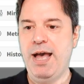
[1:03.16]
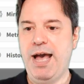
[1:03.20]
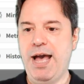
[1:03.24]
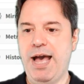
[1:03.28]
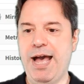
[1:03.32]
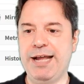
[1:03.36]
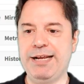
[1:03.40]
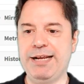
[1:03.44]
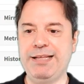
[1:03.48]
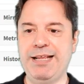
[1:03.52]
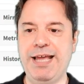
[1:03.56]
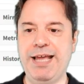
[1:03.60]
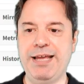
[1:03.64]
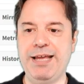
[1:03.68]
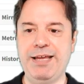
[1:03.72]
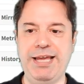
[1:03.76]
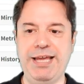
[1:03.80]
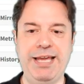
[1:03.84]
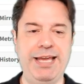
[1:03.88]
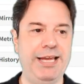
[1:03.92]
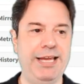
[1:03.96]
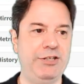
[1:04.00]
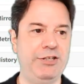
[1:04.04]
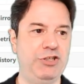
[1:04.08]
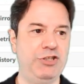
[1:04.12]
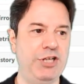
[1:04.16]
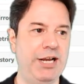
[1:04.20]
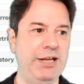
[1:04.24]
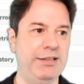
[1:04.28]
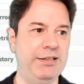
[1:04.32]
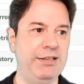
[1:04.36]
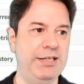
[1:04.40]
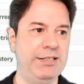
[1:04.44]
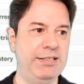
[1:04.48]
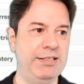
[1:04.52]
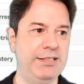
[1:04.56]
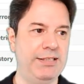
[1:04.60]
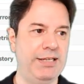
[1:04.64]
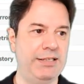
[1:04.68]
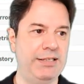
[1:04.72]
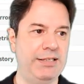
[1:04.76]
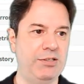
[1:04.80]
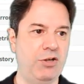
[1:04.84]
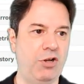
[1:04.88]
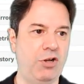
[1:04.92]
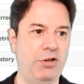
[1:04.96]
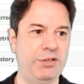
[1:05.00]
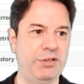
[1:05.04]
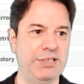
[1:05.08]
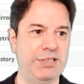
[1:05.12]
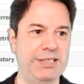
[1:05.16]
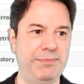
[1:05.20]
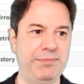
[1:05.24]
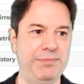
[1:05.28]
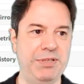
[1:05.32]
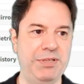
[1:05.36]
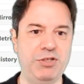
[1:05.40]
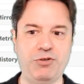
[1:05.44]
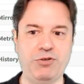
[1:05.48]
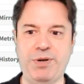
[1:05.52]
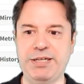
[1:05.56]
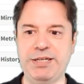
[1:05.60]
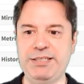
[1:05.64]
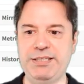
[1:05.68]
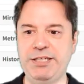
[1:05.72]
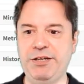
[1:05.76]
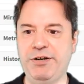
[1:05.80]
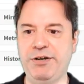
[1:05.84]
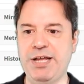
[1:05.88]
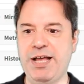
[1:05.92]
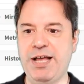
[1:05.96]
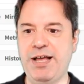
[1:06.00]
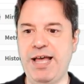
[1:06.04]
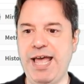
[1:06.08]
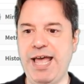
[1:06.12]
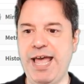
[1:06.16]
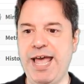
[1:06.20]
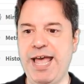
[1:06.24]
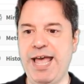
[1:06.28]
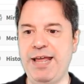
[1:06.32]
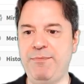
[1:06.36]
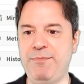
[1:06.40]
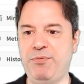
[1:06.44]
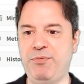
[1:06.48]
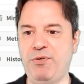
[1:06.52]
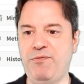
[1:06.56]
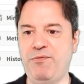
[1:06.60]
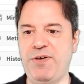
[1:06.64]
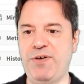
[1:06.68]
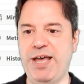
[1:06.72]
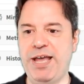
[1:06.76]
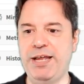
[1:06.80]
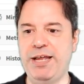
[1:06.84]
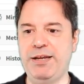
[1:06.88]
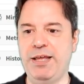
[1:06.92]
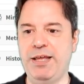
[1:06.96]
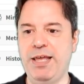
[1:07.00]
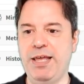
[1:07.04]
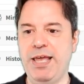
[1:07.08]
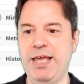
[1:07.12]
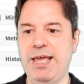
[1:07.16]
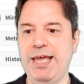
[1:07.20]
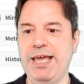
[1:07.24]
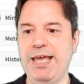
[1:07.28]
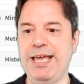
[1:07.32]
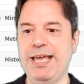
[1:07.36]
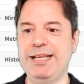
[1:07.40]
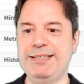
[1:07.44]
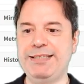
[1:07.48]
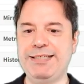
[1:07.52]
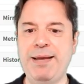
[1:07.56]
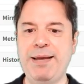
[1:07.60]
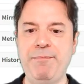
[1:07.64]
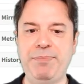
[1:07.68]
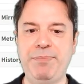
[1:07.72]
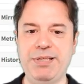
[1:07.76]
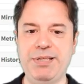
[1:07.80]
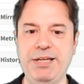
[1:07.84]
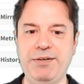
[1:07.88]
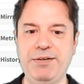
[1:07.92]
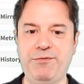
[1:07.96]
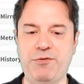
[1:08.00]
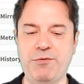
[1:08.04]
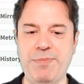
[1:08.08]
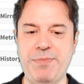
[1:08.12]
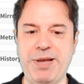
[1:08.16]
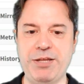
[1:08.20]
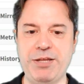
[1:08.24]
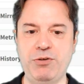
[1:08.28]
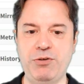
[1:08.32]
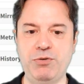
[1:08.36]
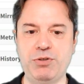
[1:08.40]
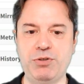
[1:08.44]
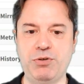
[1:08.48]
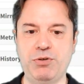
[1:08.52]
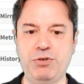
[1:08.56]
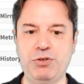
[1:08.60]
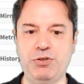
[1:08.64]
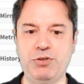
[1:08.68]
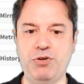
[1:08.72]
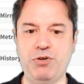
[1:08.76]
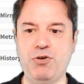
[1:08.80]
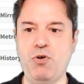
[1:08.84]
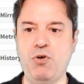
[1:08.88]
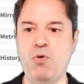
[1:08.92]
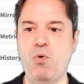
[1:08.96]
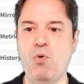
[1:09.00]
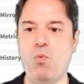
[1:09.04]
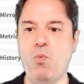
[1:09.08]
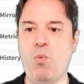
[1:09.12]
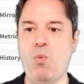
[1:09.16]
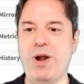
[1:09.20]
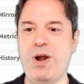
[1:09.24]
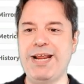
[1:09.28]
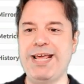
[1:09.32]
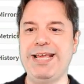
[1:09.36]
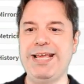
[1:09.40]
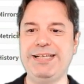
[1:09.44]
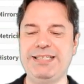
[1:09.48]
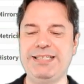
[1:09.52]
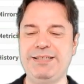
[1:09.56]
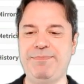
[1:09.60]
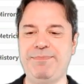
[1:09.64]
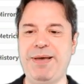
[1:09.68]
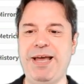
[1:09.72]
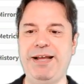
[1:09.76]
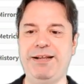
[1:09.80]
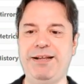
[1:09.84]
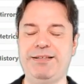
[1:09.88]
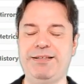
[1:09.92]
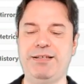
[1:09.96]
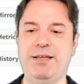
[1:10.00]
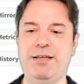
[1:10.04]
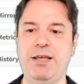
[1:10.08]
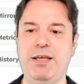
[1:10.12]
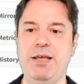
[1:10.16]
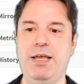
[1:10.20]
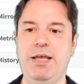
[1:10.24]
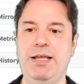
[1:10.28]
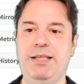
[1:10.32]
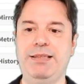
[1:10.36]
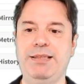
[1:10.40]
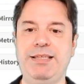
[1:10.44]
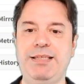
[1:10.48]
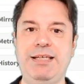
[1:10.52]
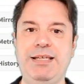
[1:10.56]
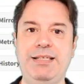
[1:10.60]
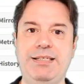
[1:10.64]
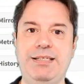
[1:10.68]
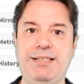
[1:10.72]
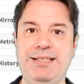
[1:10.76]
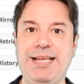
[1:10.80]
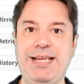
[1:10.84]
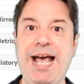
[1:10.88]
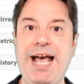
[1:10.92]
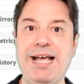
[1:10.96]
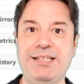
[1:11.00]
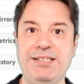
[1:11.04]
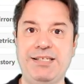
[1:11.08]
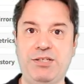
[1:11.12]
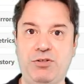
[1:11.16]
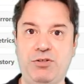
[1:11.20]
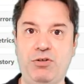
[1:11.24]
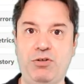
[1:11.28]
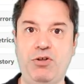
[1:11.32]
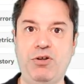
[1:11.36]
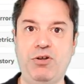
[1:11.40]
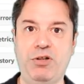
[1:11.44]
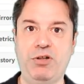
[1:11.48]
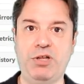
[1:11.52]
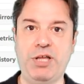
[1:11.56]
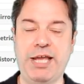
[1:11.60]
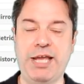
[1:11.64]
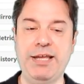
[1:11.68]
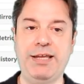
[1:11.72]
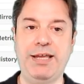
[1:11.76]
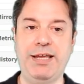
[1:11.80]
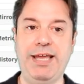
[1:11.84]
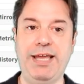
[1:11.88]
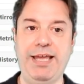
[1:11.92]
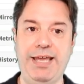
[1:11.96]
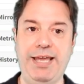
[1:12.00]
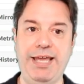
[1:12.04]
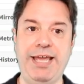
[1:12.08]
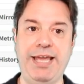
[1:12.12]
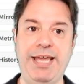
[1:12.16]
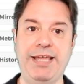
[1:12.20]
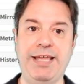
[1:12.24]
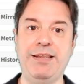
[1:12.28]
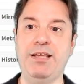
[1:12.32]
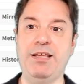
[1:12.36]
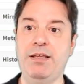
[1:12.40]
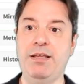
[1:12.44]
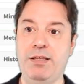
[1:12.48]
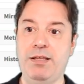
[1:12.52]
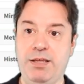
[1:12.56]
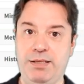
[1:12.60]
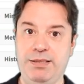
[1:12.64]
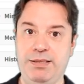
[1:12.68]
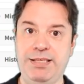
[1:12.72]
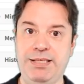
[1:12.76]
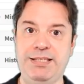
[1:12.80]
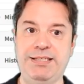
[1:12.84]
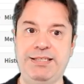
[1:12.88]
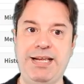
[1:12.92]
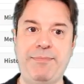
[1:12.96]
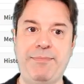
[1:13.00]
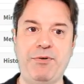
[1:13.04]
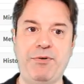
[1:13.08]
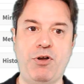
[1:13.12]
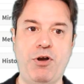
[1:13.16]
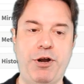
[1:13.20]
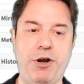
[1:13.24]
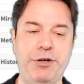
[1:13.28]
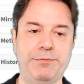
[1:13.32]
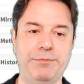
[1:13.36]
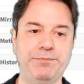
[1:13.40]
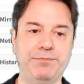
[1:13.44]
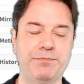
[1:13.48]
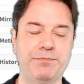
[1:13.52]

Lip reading: I'd like a checklist that's called acceptance criteria and provide a template for my users to know what I expect these tasks to look like in this type of card.